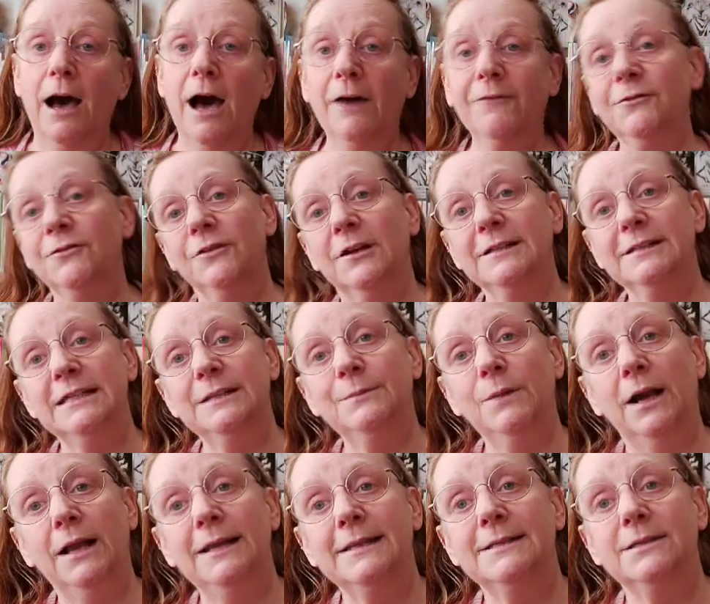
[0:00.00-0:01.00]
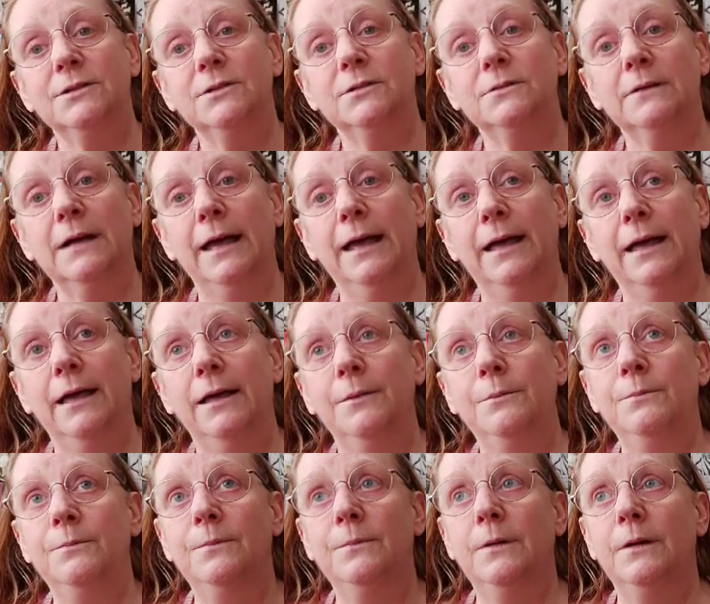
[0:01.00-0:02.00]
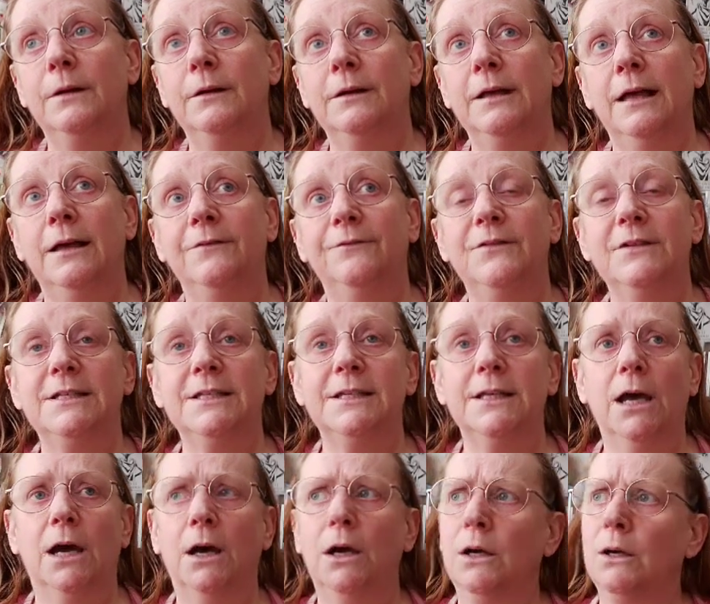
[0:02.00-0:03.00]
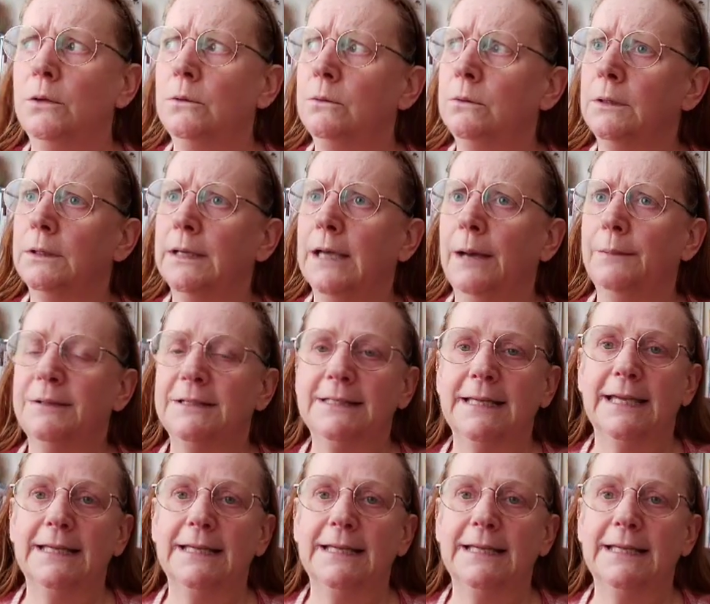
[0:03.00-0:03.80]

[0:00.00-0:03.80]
After I did my little video a couple of